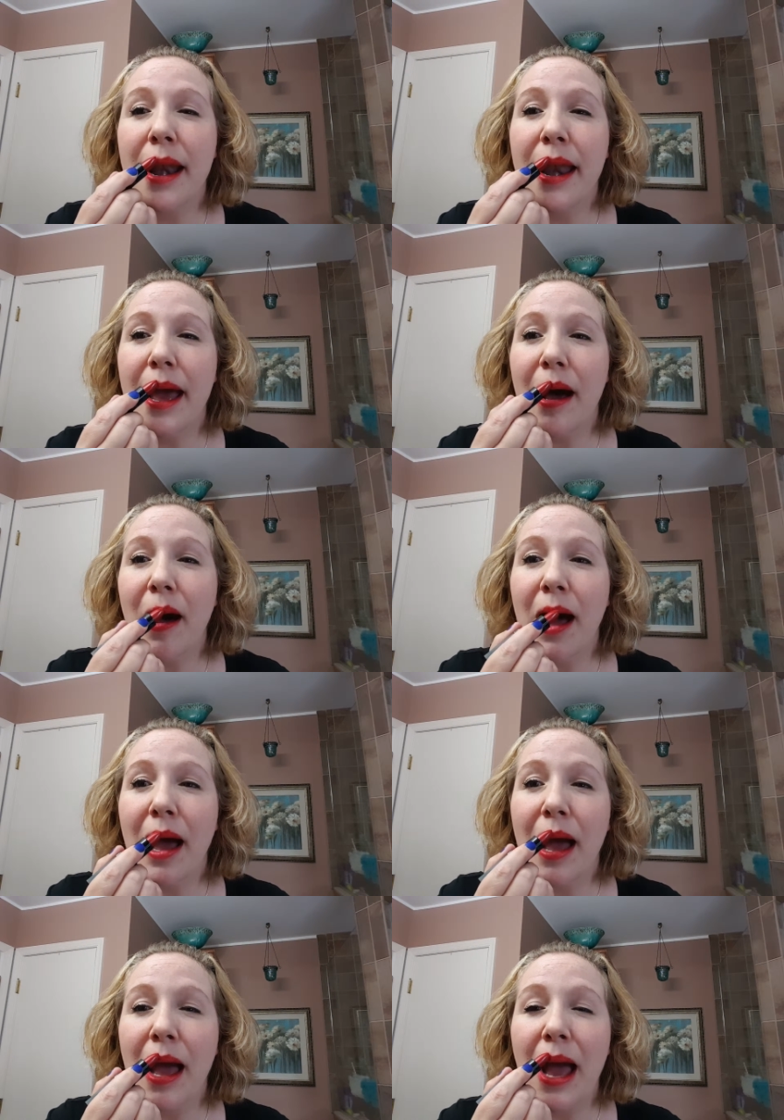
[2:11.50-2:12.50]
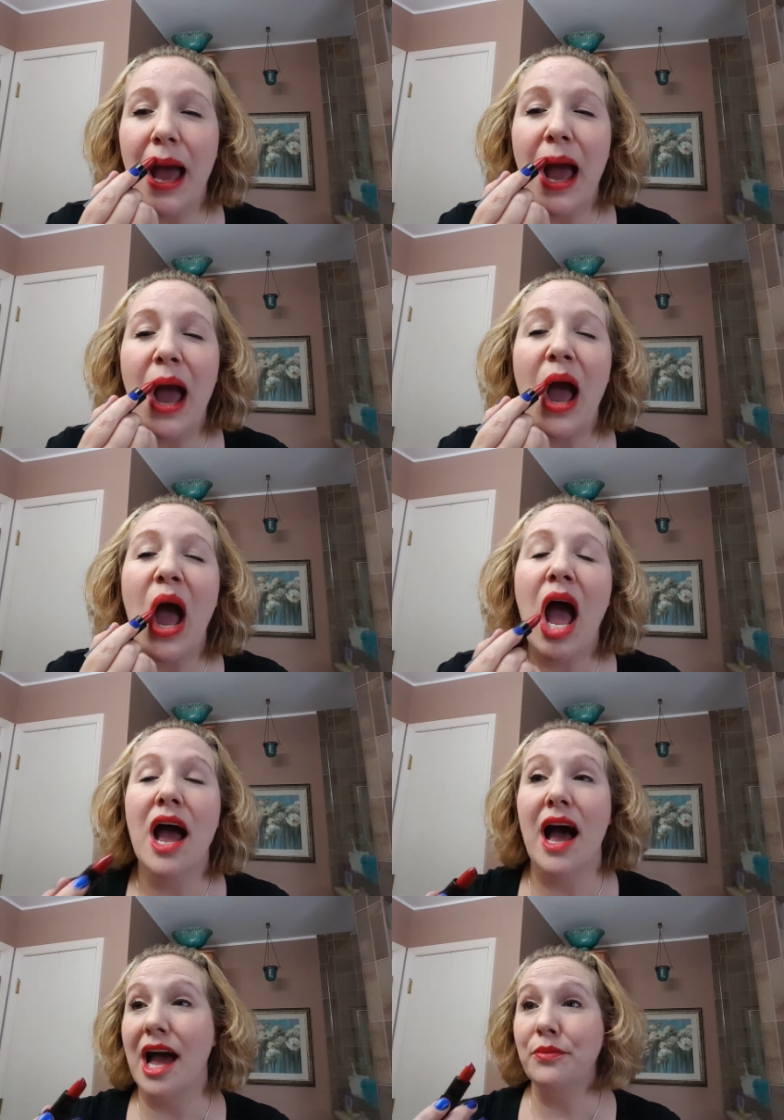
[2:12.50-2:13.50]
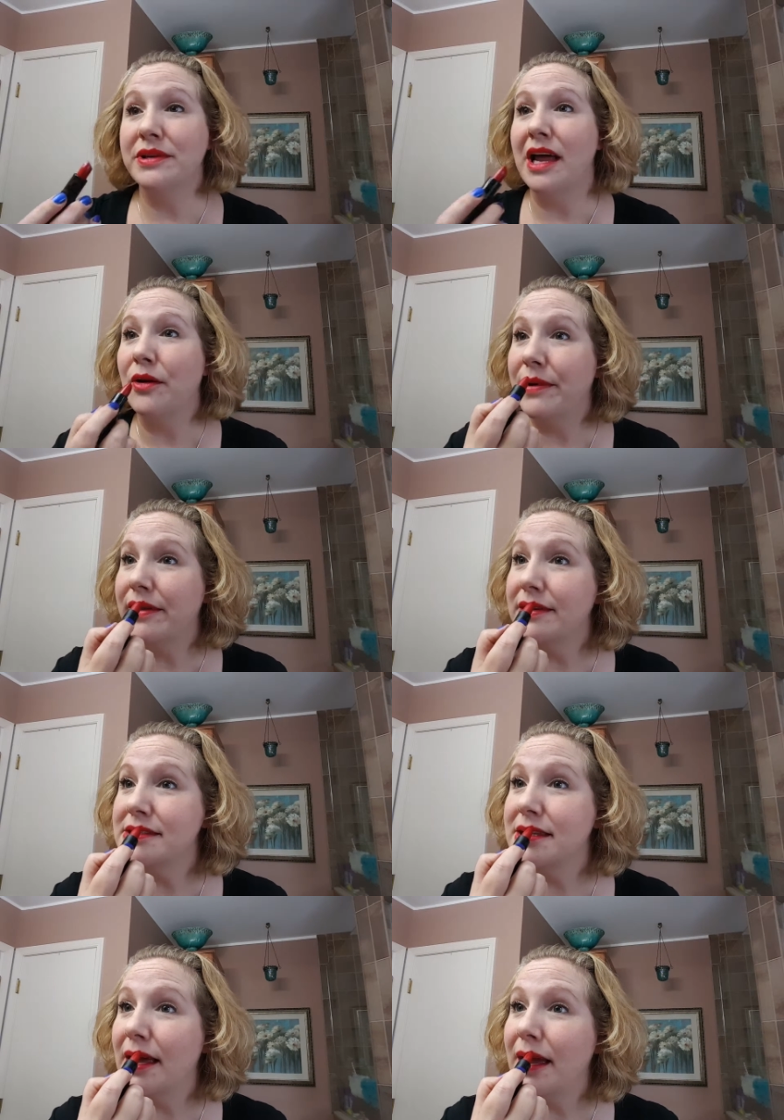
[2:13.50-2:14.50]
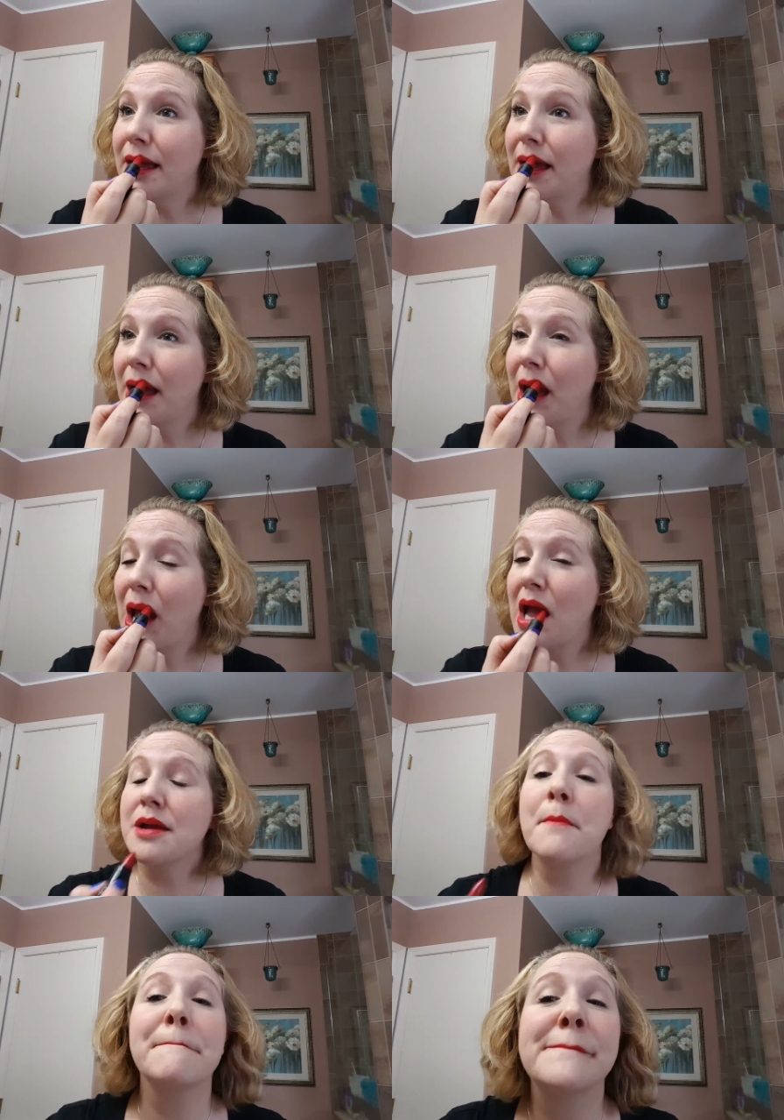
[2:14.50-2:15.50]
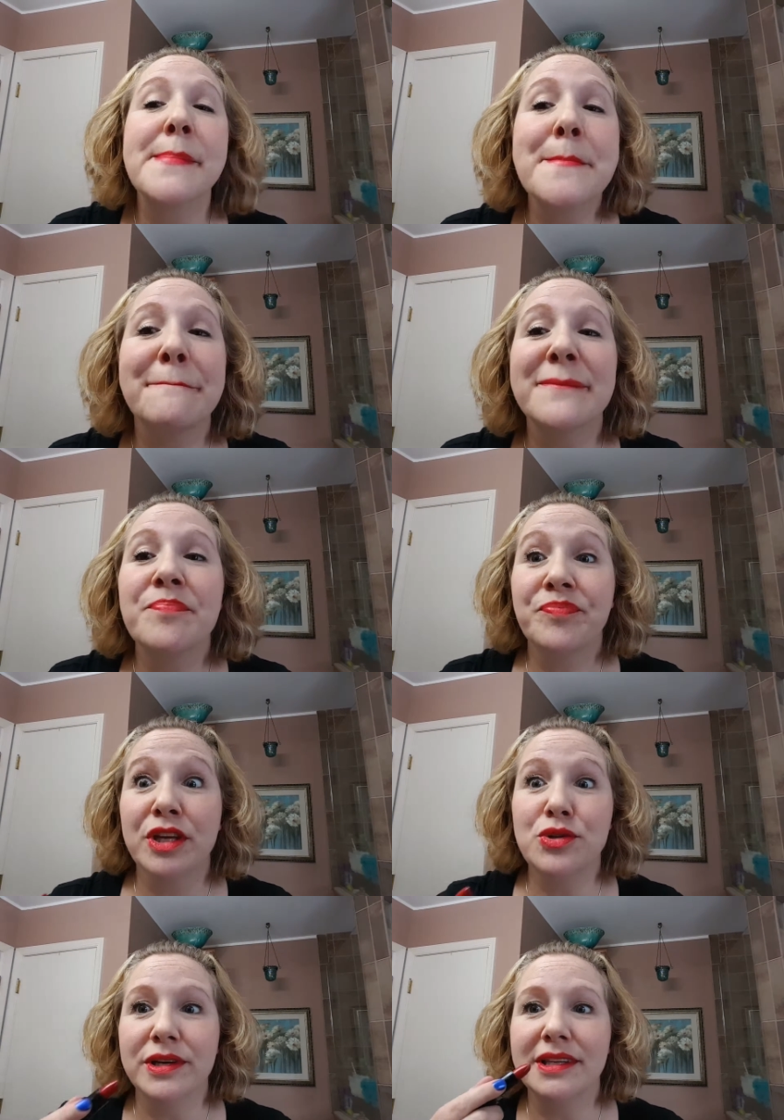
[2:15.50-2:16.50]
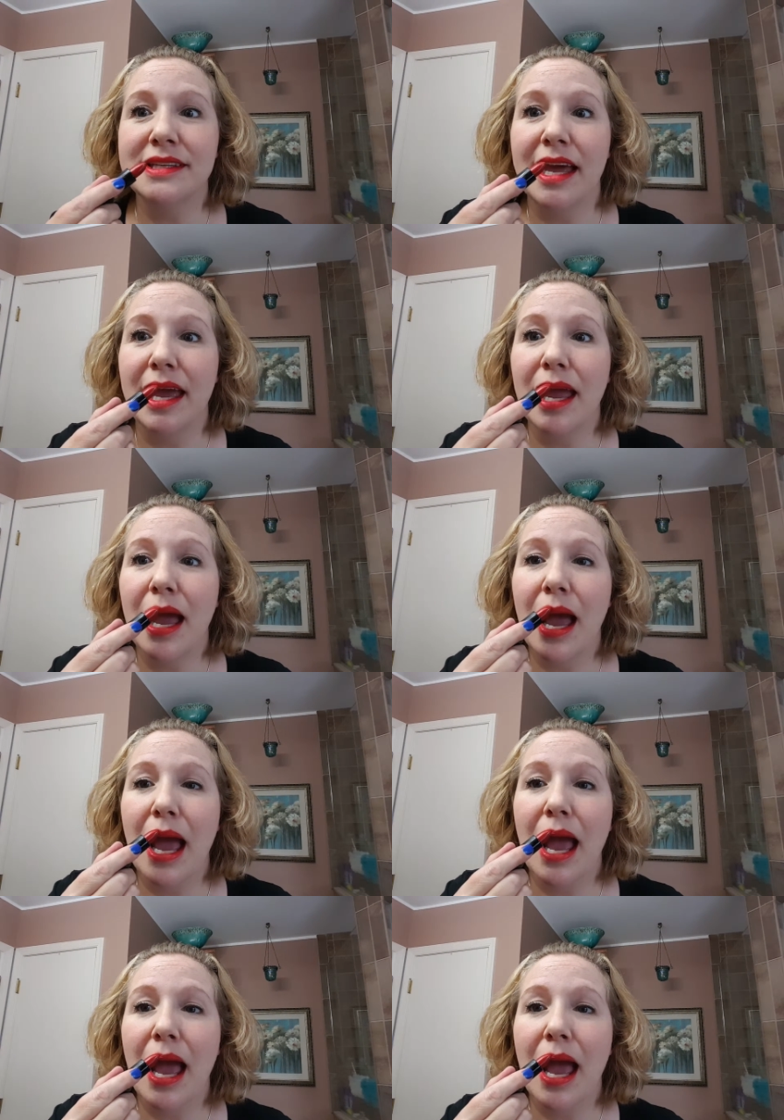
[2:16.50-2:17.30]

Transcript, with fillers: Now, I would not wear this like during the day,